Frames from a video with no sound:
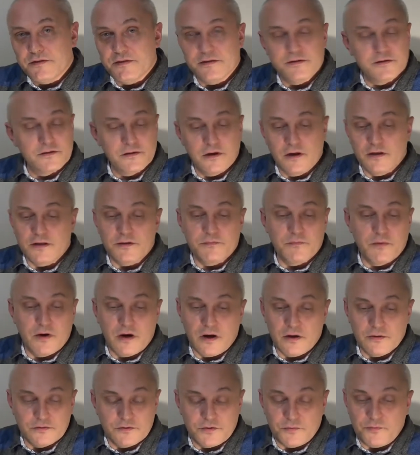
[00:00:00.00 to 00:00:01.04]
is not
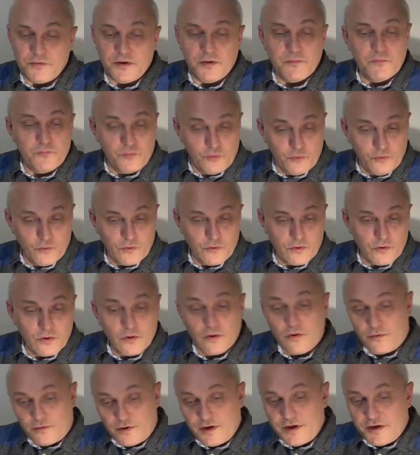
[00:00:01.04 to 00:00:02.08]
about to be poor
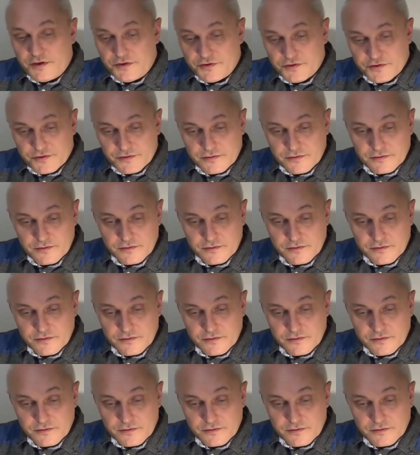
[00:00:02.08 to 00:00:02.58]
or rich.